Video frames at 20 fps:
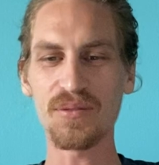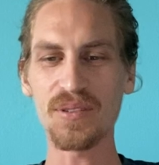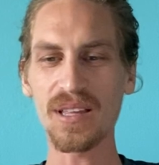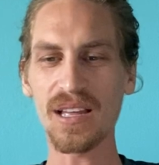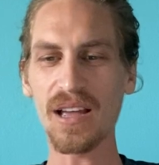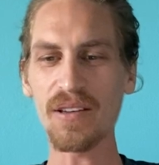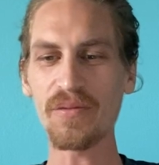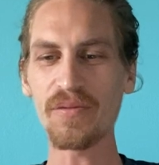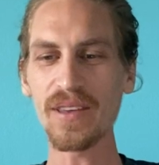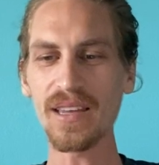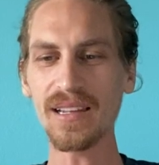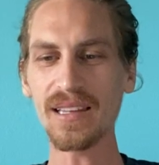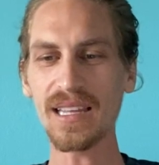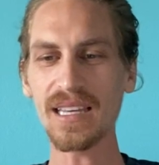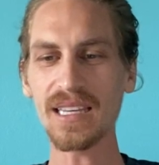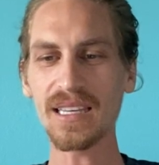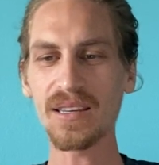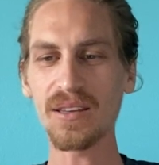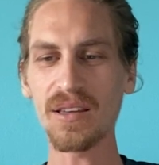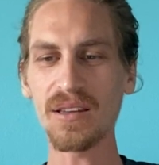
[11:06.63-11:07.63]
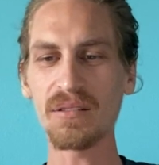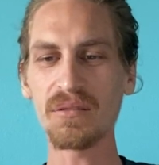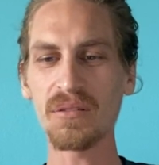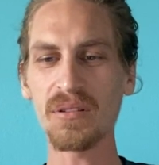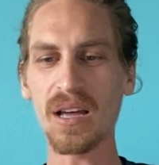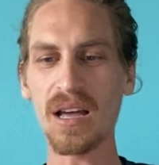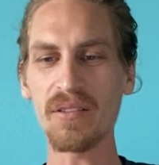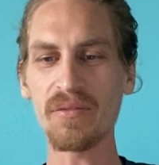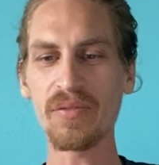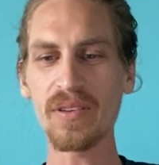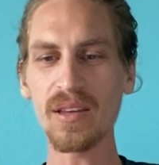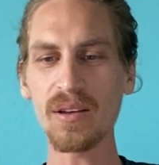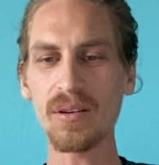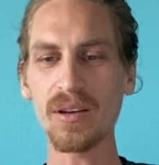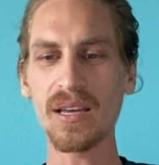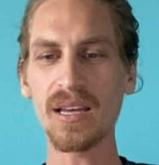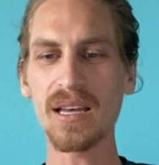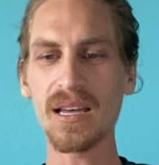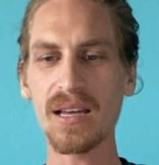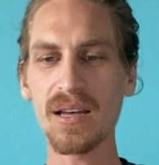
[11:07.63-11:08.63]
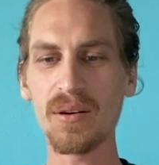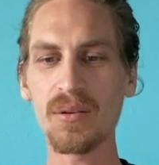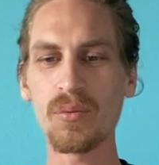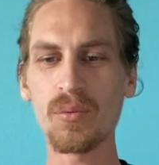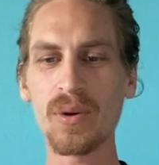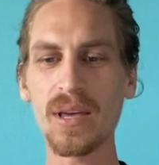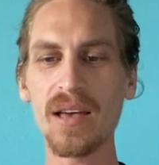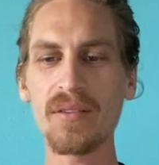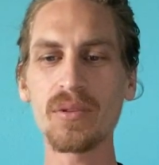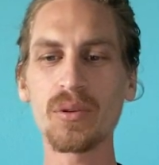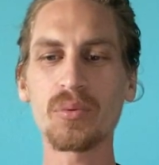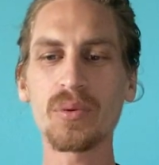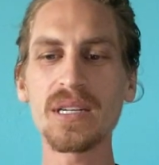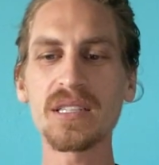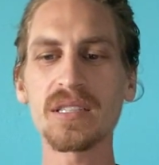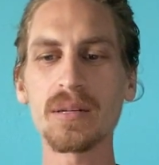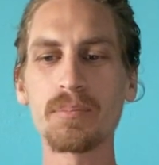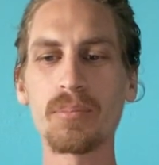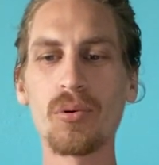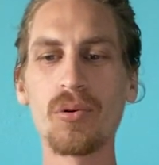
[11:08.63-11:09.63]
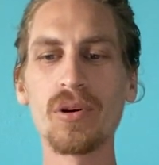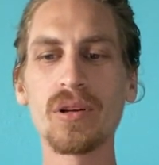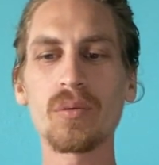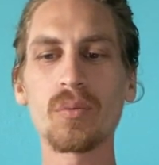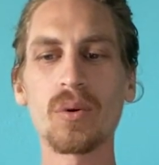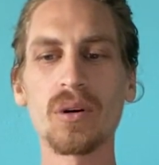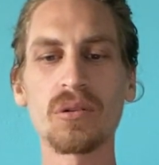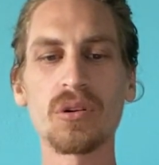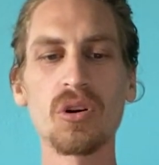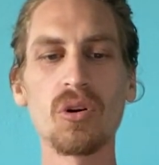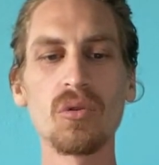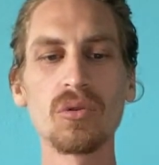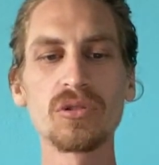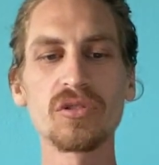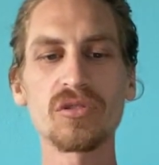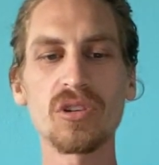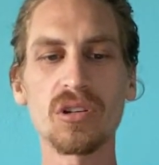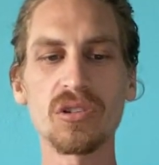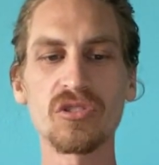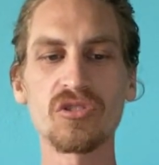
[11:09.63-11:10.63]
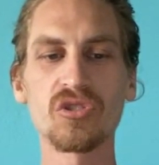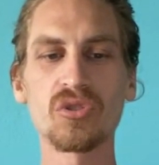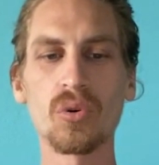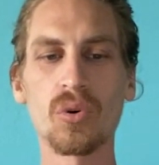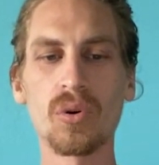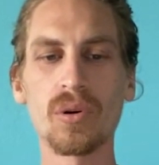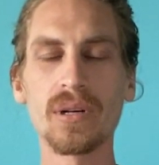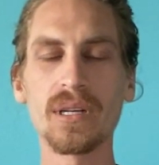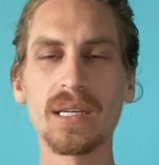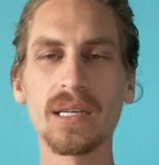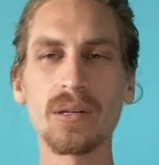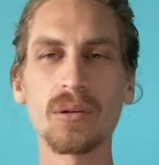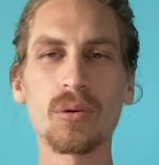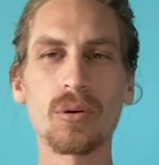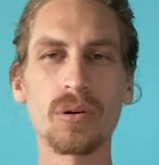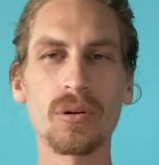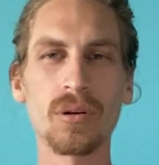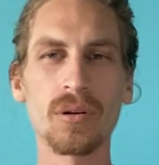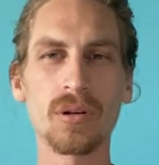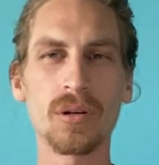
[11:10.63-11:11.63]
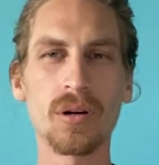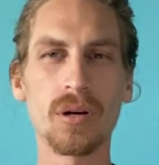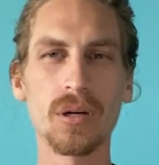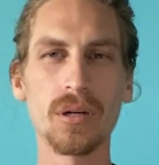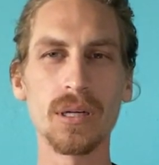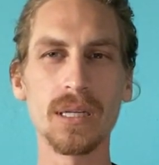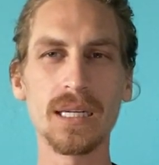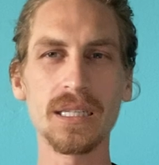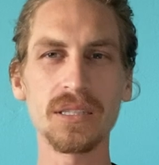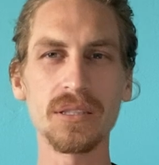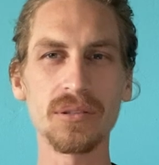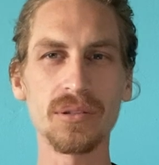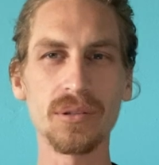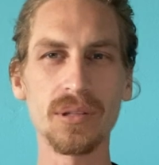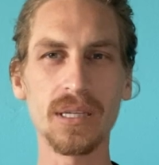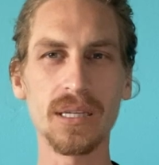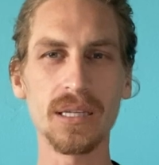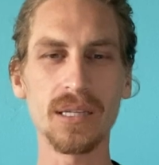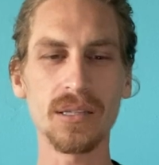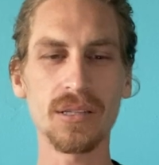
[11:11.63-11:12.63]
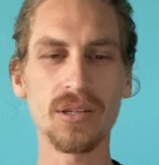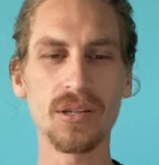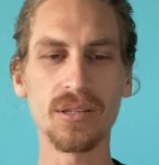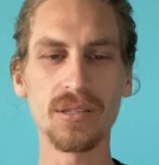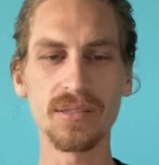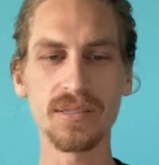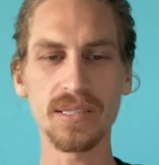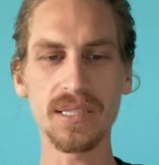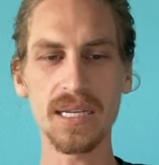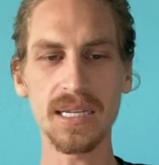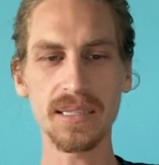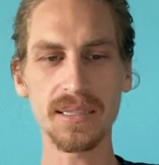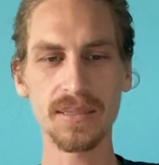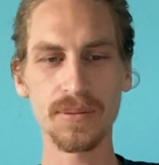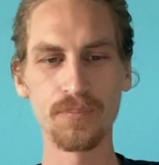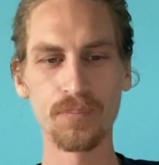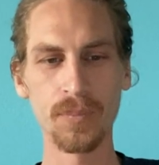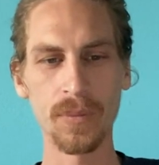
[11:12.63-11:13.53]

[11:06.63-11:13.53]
I think we haven't reached a point where gold starts soaring in correlation to the currency yet.